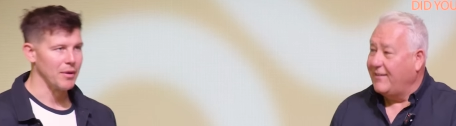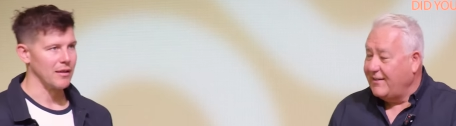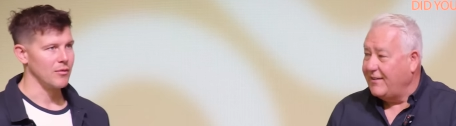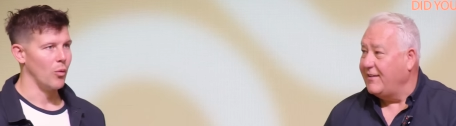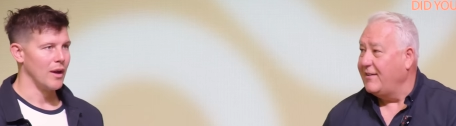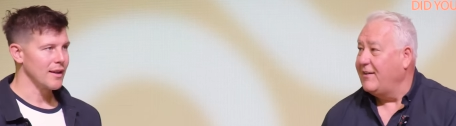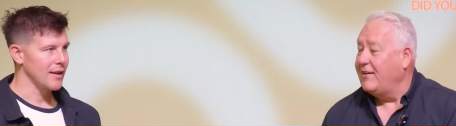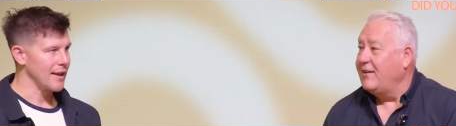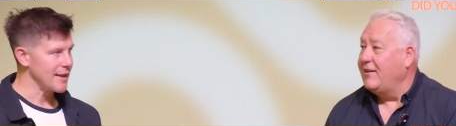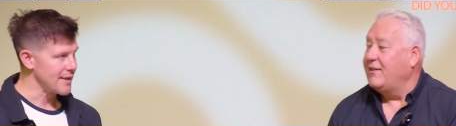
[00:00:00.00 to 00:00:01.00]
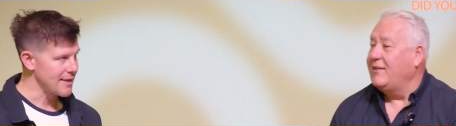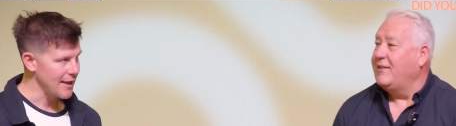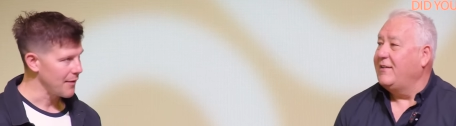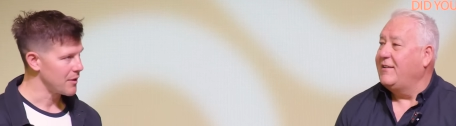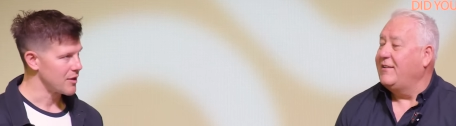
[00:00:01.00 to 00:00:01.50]
Speaker 1: about what gets
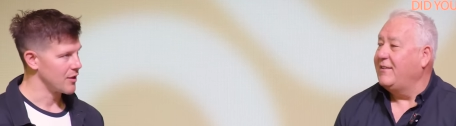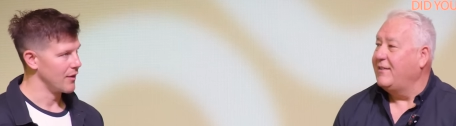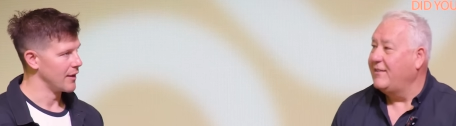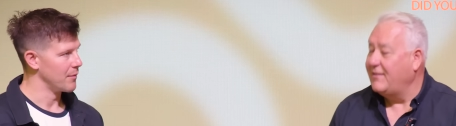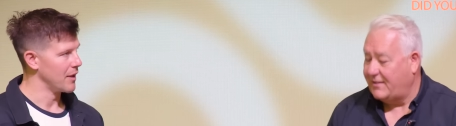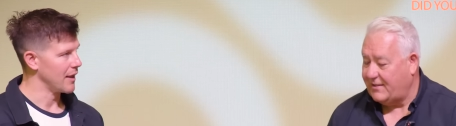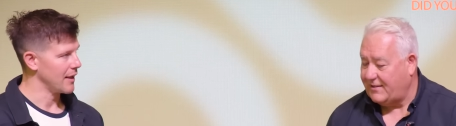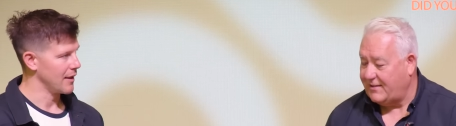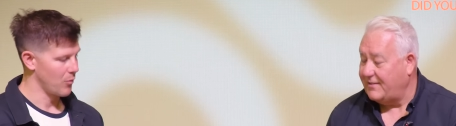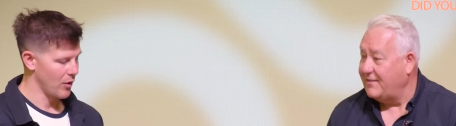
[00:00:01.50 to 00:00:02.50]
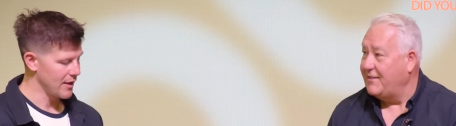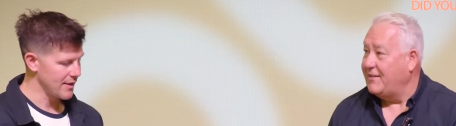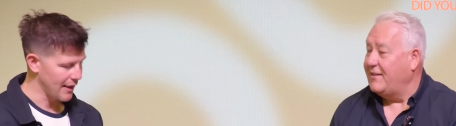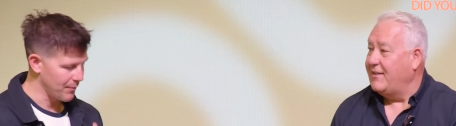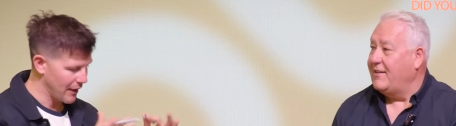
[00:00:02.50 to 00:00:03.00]
established during the millennium. What
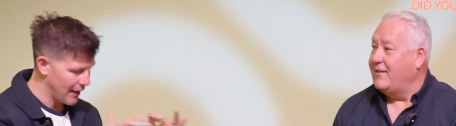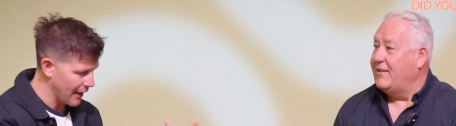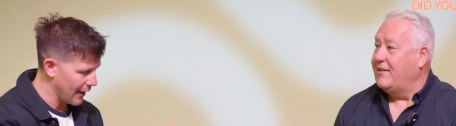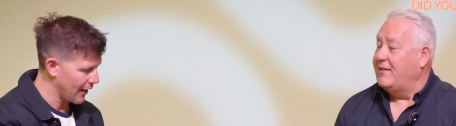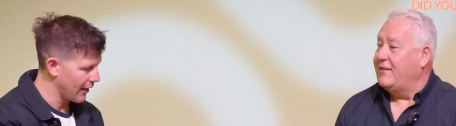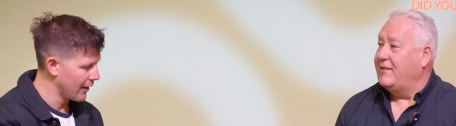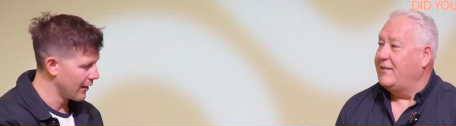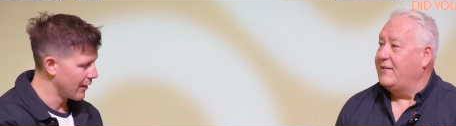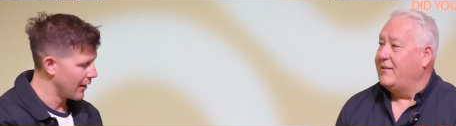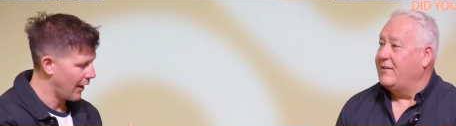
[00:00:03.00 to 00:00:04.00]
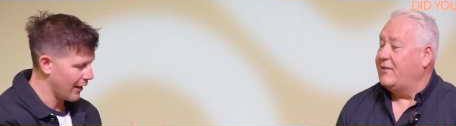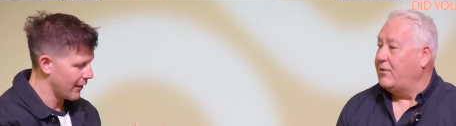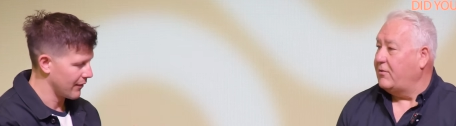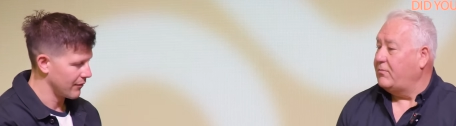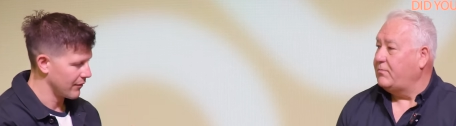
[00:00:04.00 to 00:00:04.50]
is that beginning?
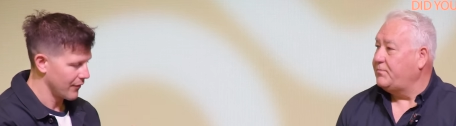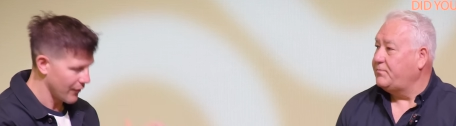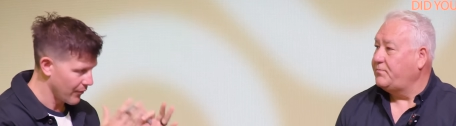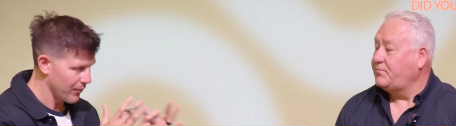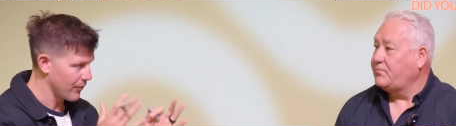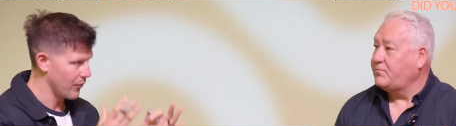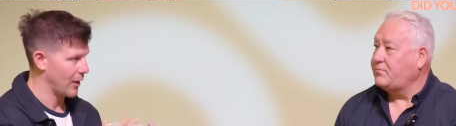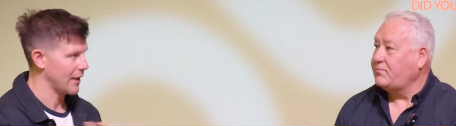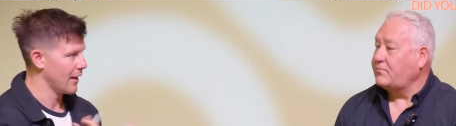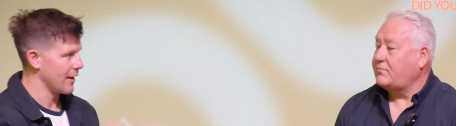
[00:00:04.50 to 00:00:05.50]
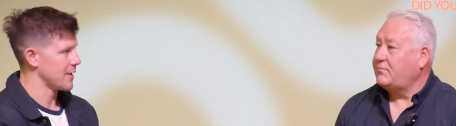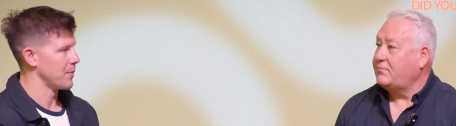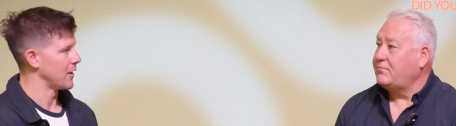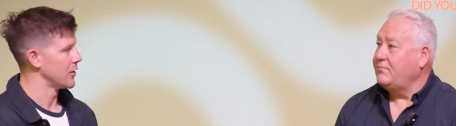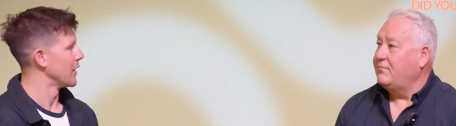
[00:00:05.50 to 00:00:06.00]
What can I
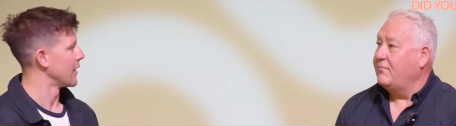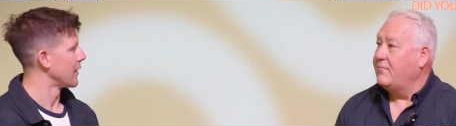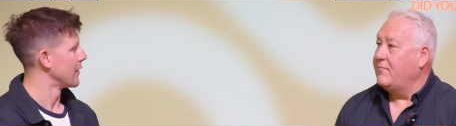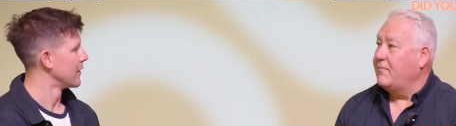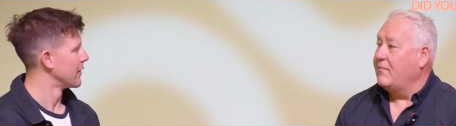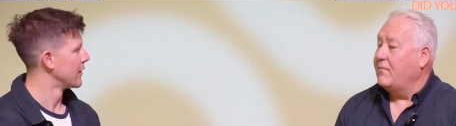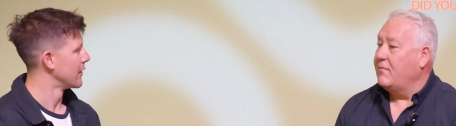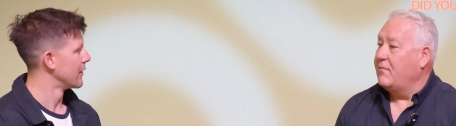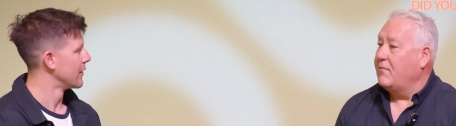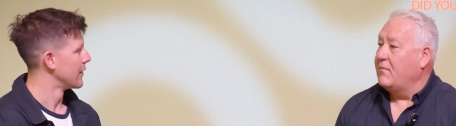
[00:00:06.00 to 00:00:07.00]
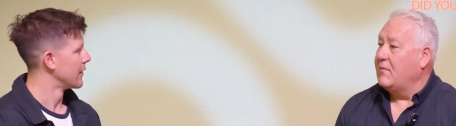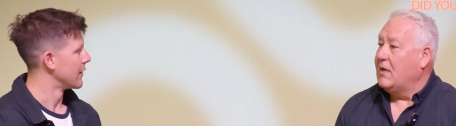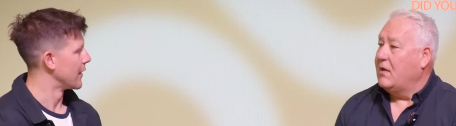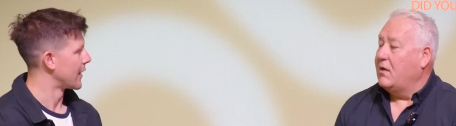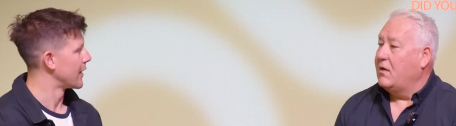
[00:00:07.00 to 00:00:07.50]
expect today?
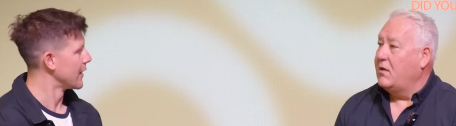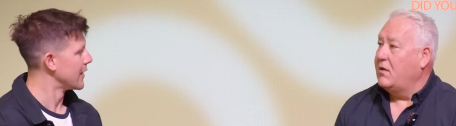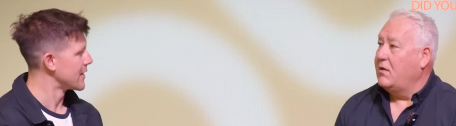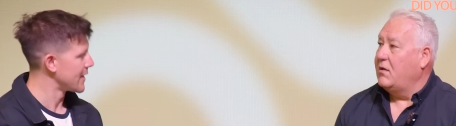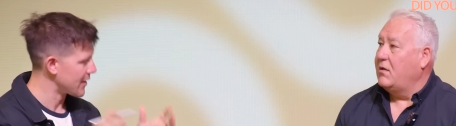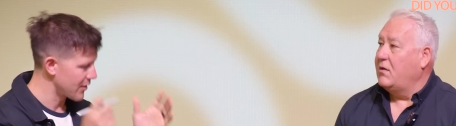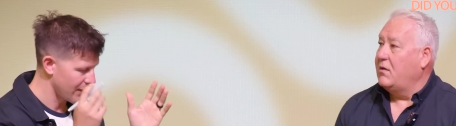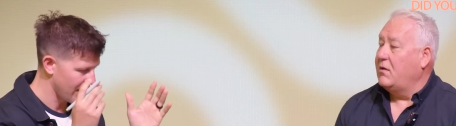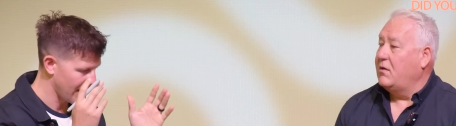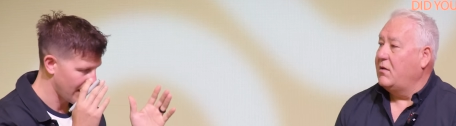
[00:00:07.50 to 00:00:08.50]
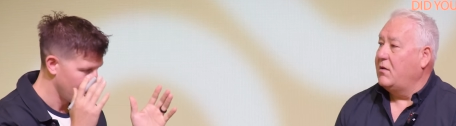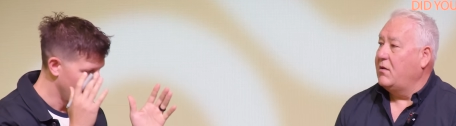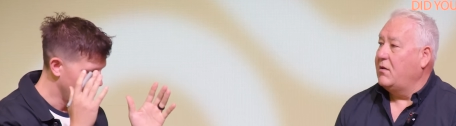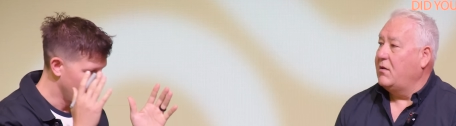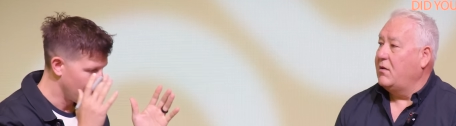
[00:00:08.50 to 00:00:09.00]
Like in the sense of like
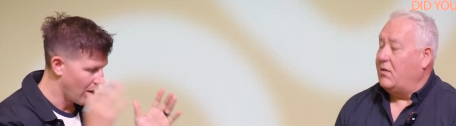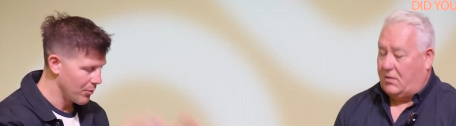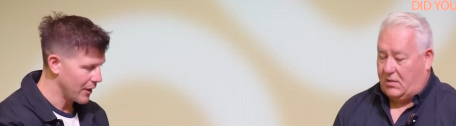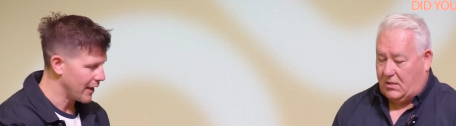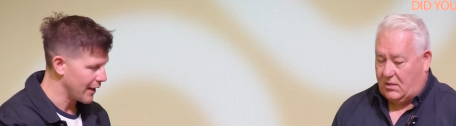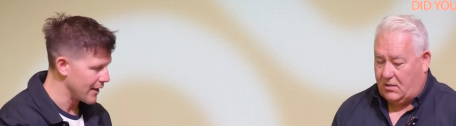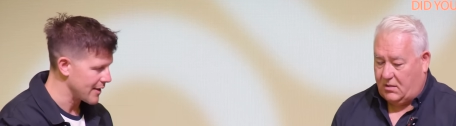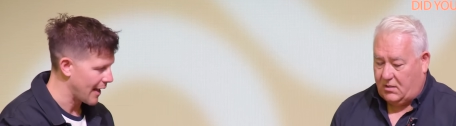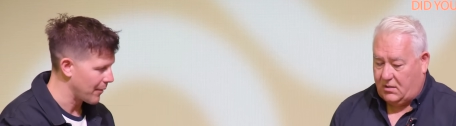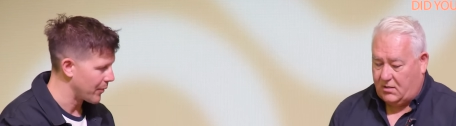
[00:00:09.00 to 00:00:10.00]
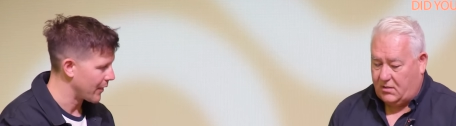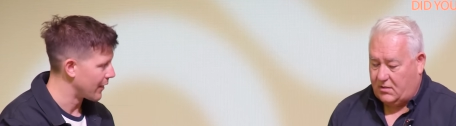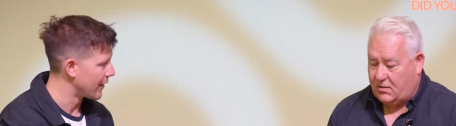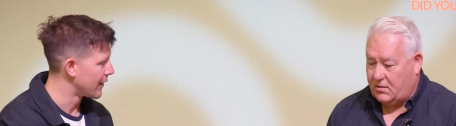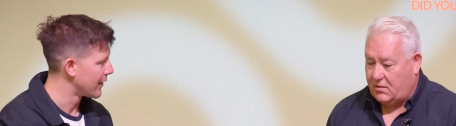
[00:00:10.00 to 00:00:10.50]
Armageddon has
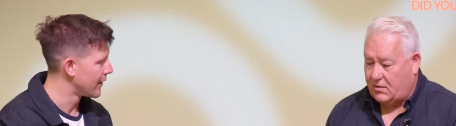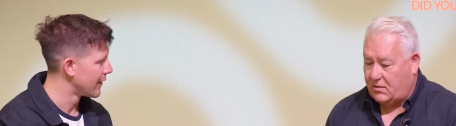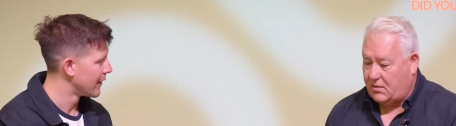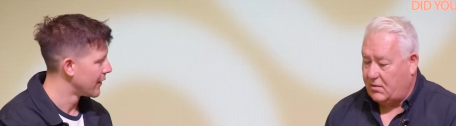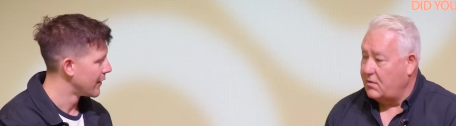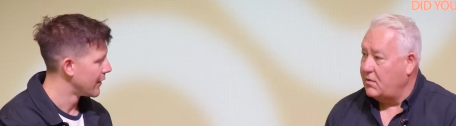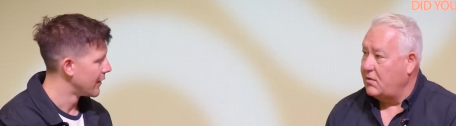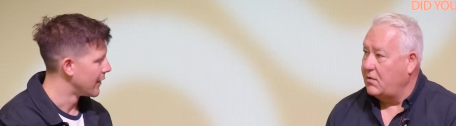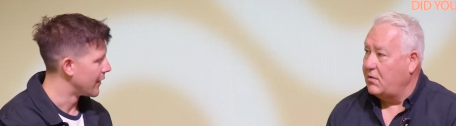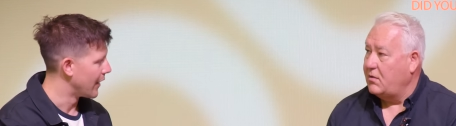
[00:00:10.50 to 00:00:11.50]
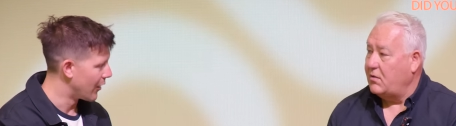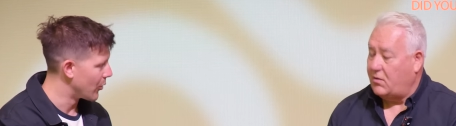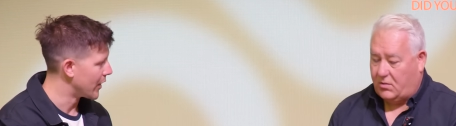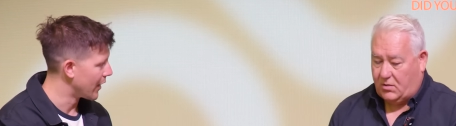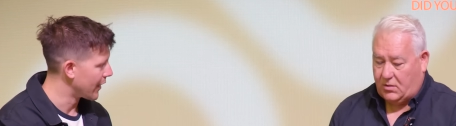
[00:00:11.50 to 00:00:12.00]
happened. Now
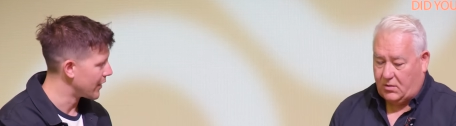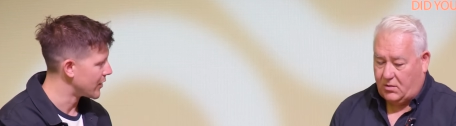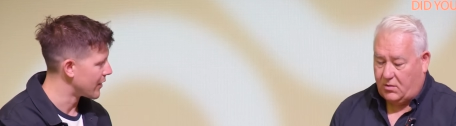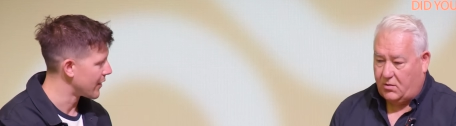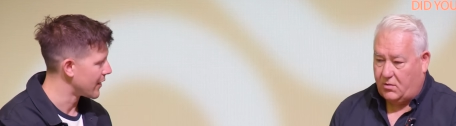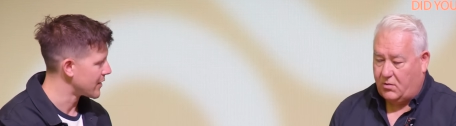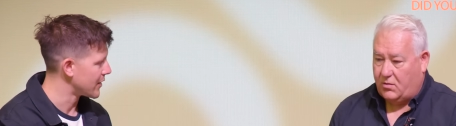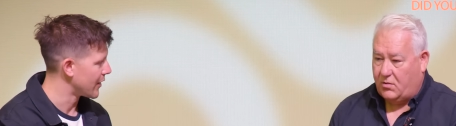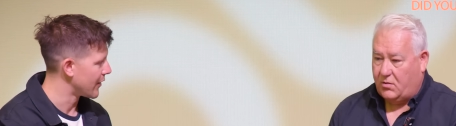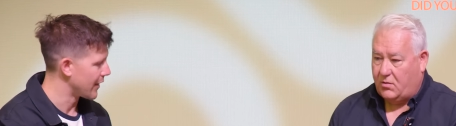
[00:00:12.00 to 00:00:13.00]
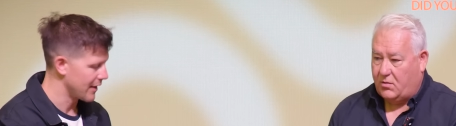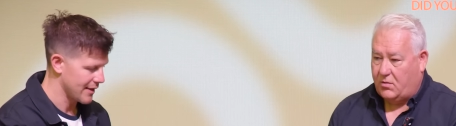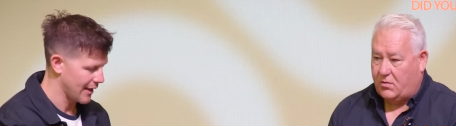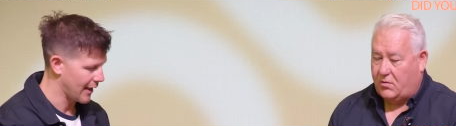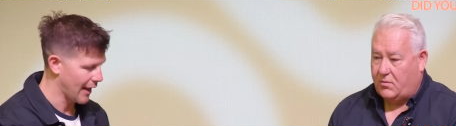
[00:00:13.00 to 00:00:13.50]
we're going into the thousand year reign.
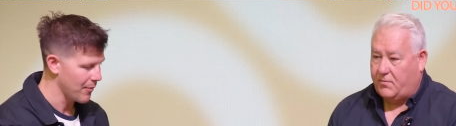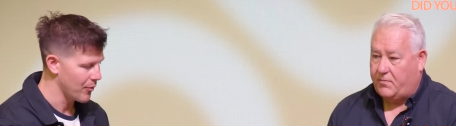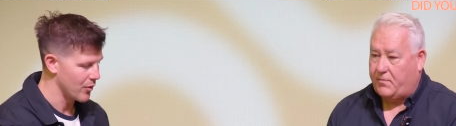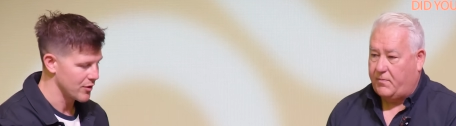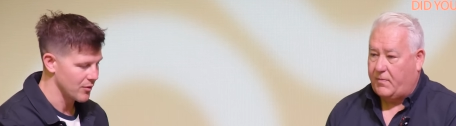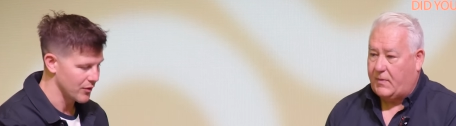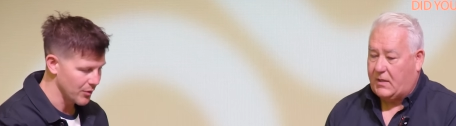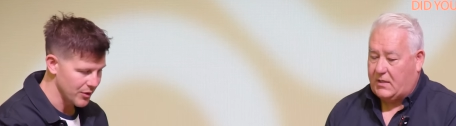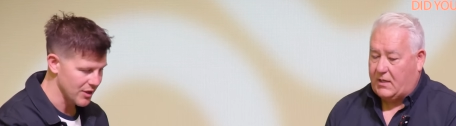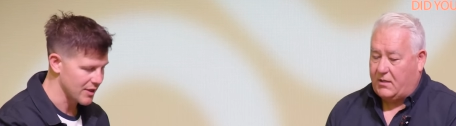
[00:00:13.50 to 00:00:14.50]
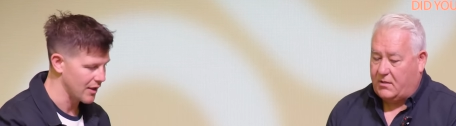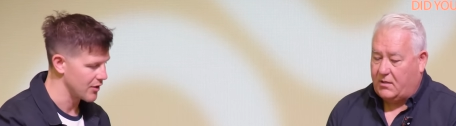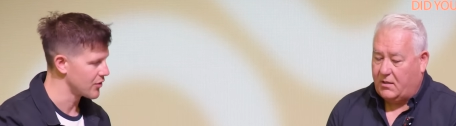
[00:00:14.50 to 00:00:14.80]
Is there a gap, or do we just go